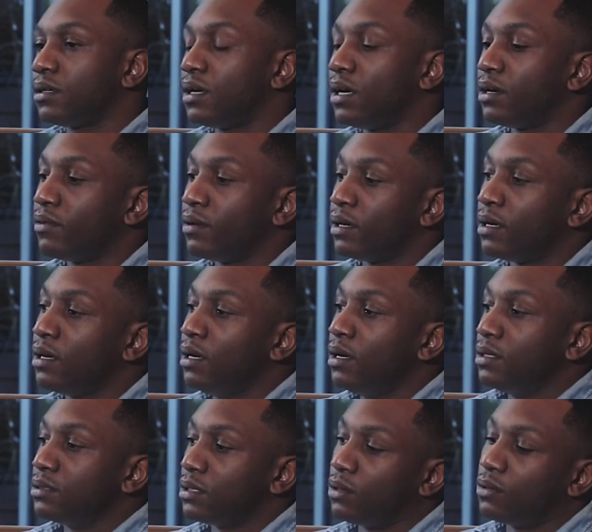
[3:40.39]
I agree.
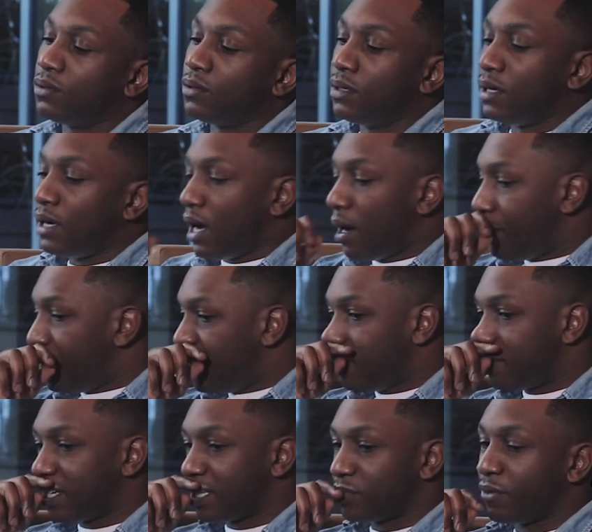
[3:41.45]
So,
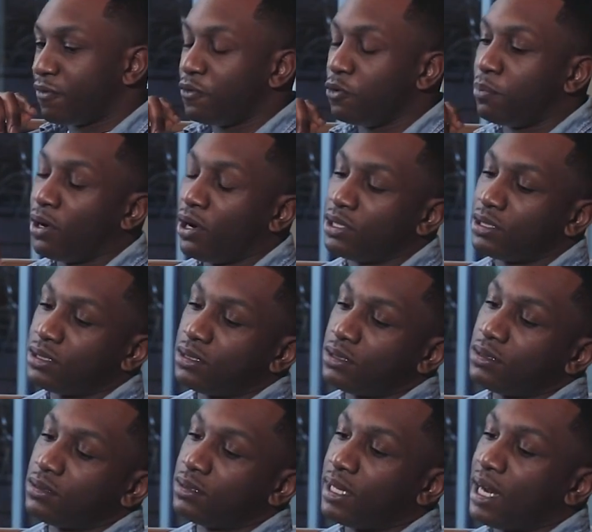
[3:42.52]
you touched on a few
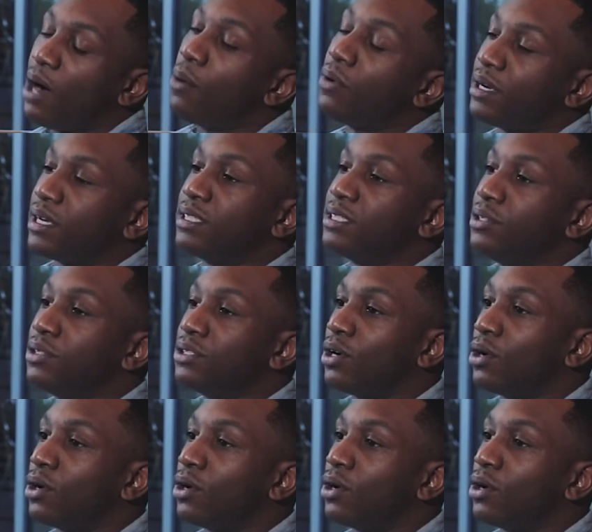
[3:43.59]
parts that I want to continue to